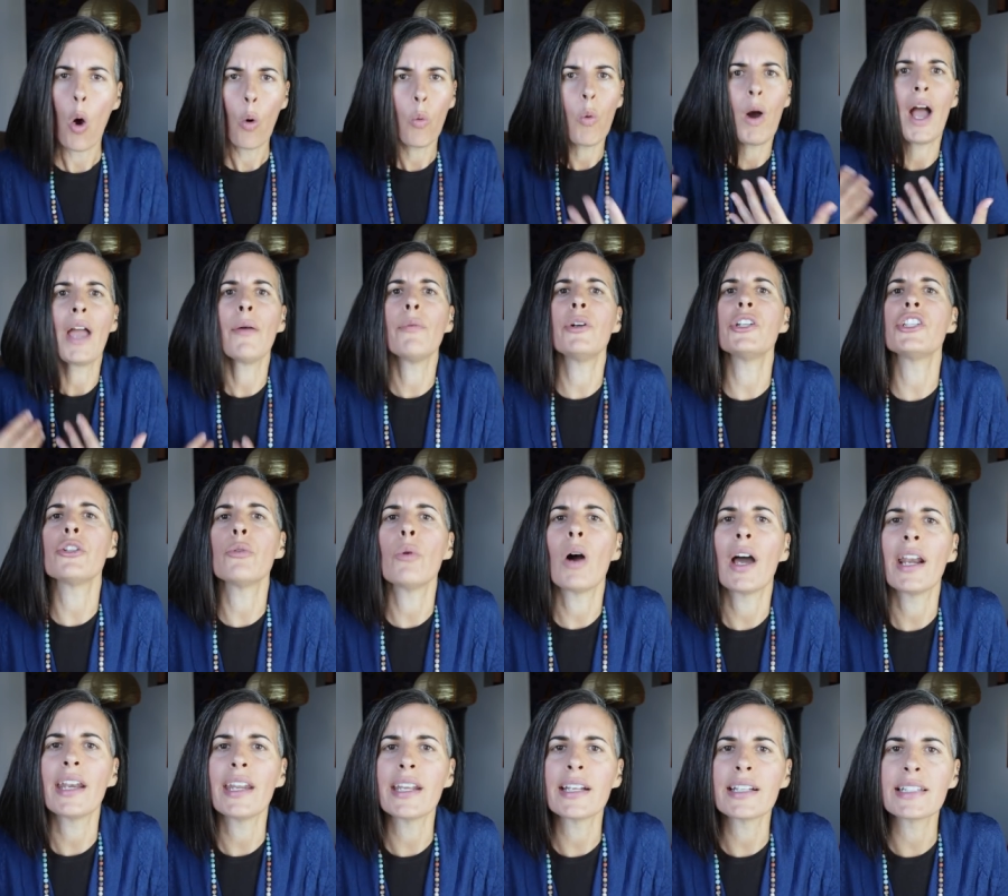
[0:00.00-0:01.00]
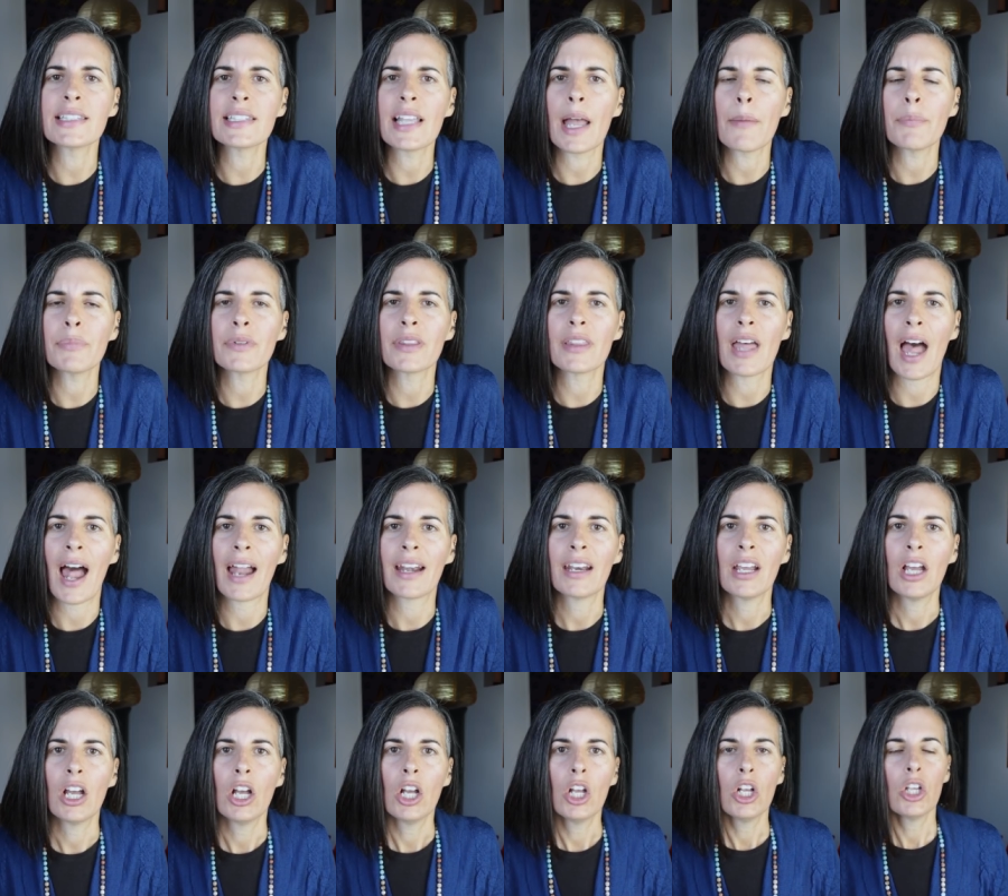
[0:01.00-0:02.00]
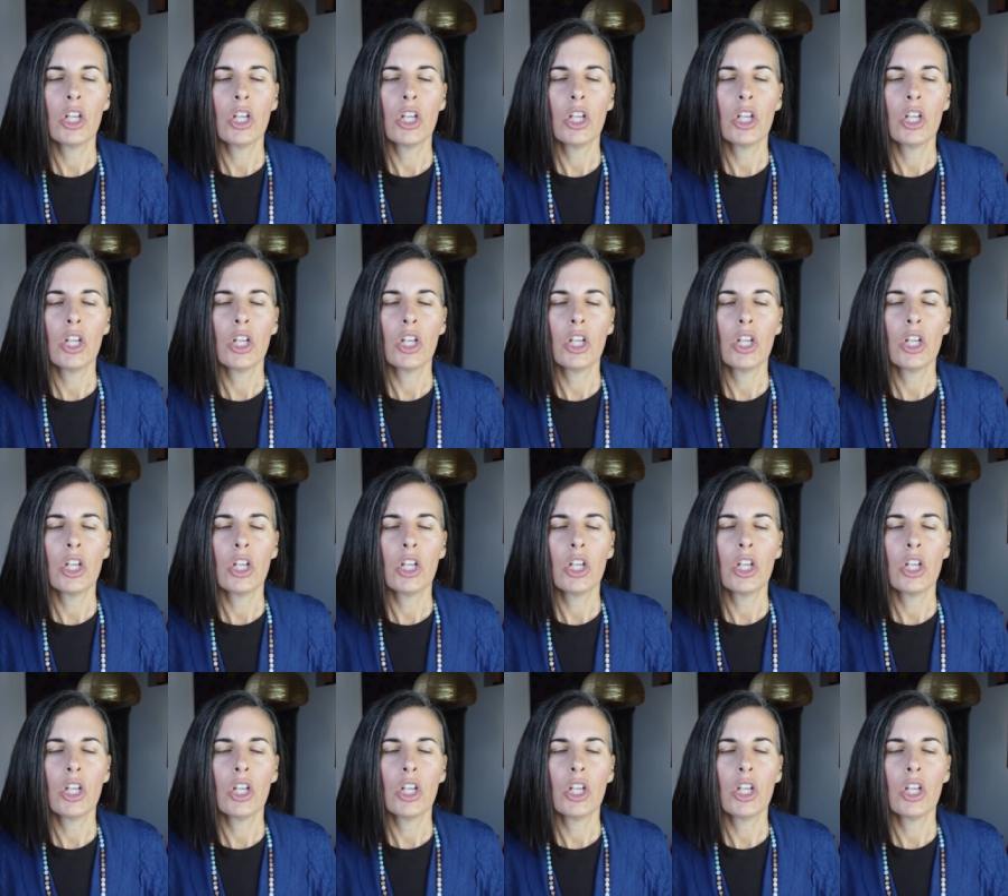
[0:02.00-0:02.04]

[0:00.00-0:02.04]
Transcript: Why would you want to accept that?